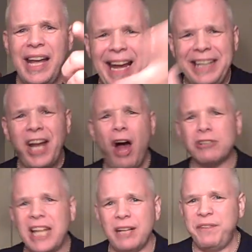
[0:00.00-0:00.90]
He
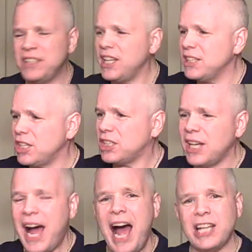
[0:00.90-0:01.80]
knows that if he sends her to
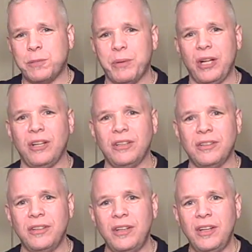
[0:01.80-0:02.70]
the hospital
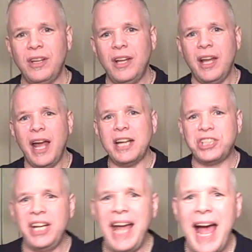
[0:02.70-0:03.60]
and
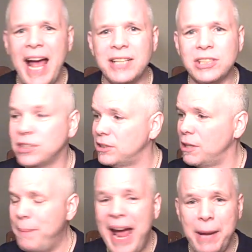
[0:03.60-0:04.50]
she has
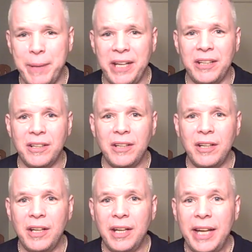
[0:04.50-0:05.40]
the baby,
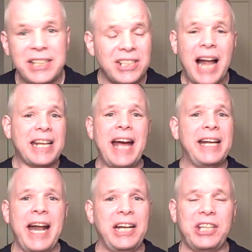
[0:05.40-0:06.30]
he's not
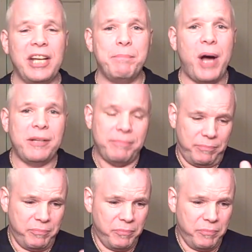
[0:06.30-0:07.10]
getting anything but